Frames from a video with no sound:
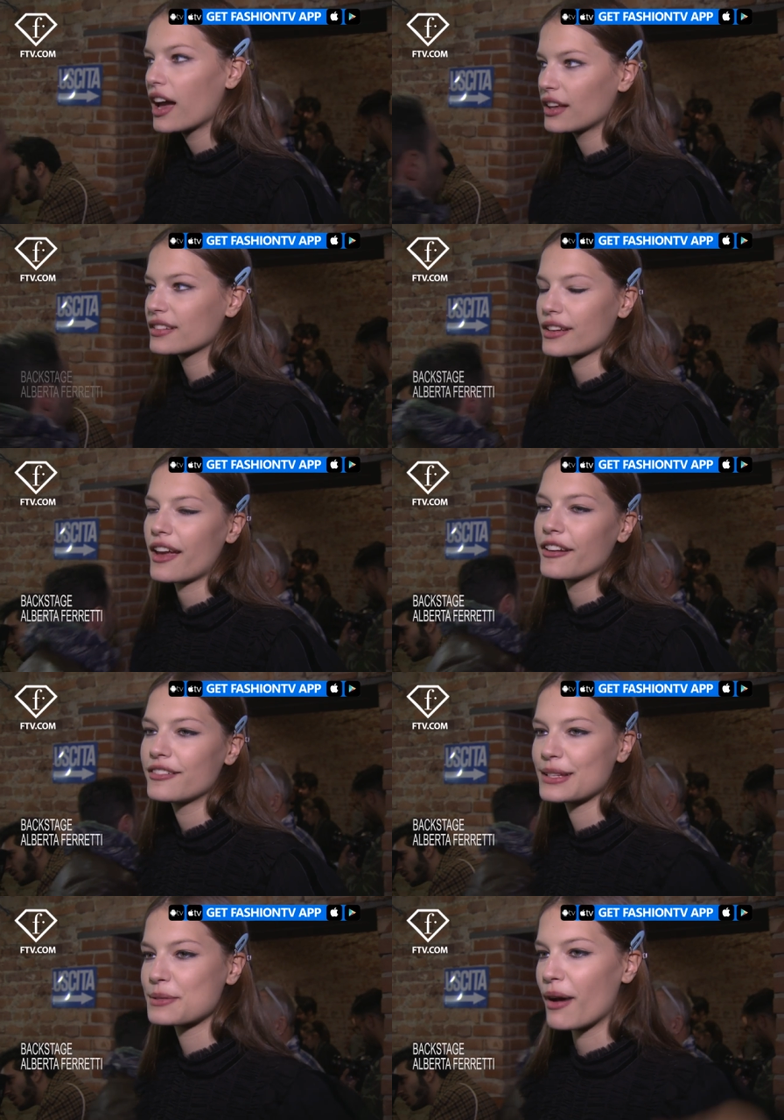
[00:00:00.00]
like the hair.
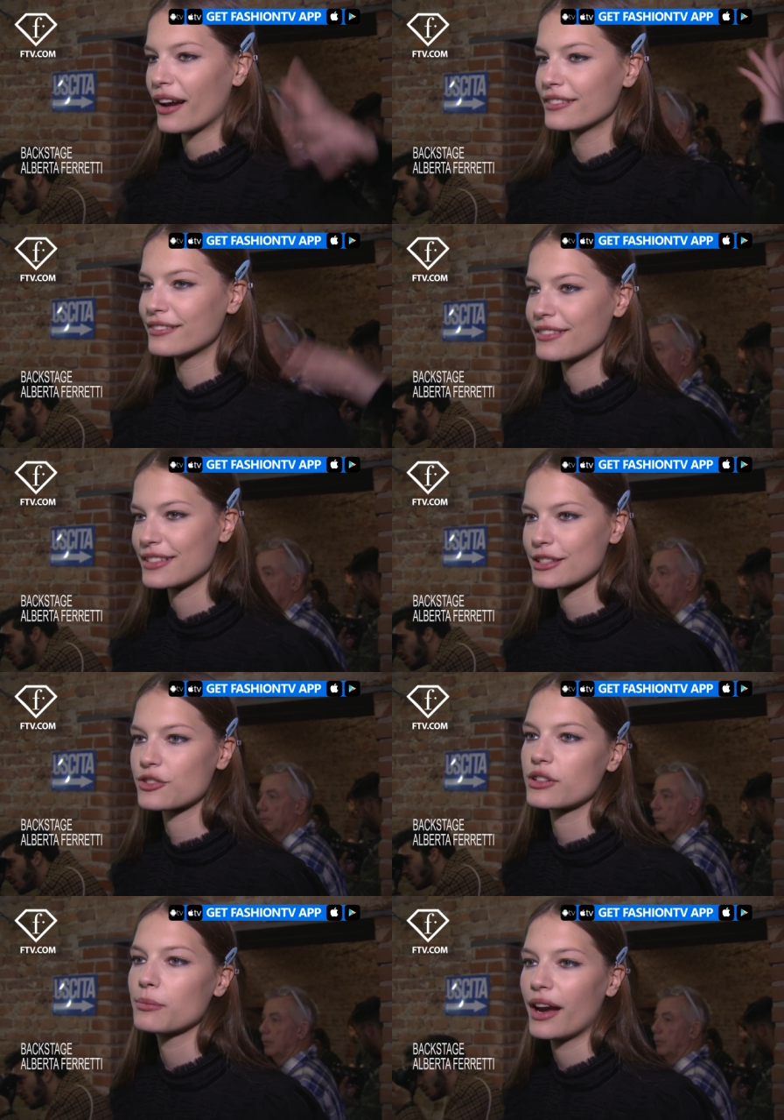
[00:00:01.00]
It's mine. It's
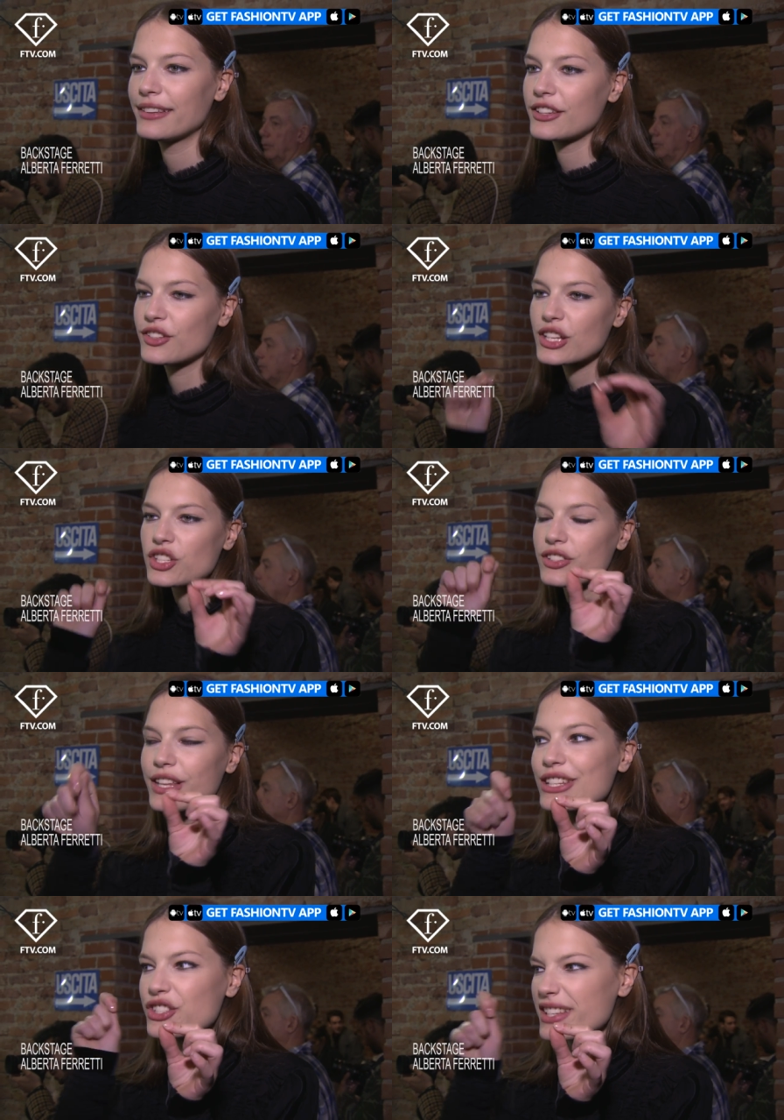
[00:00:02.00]
literally mine. They did
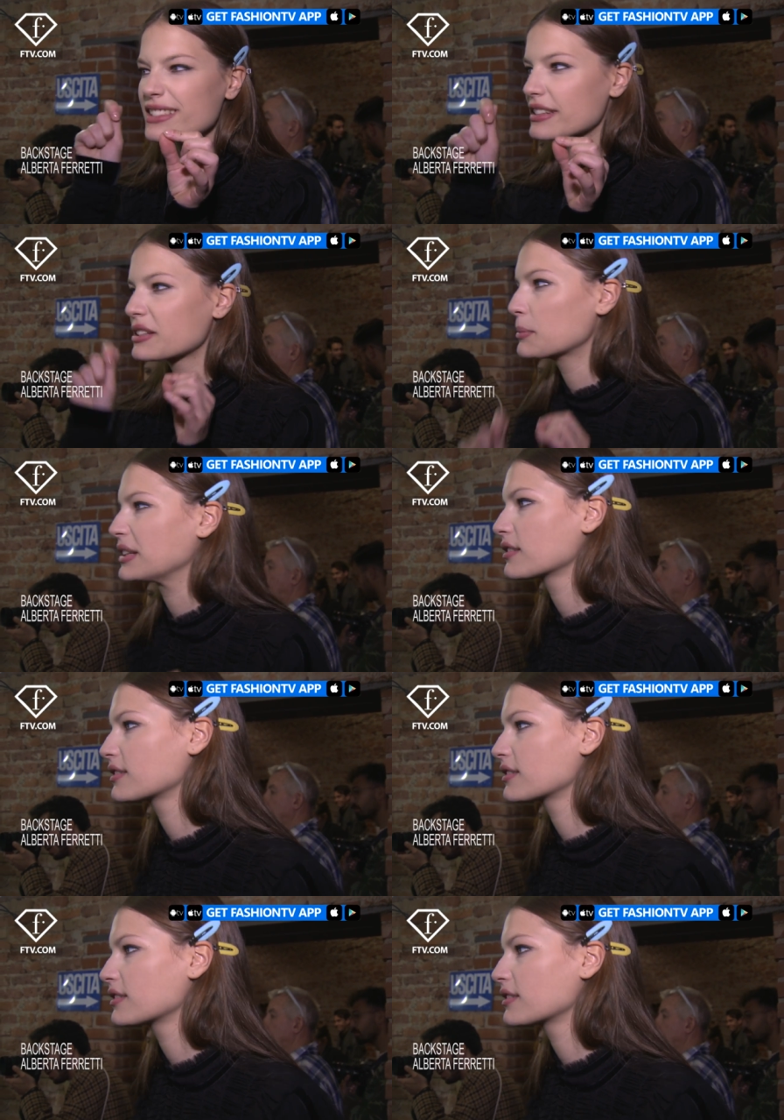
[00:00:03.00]
just a little bit of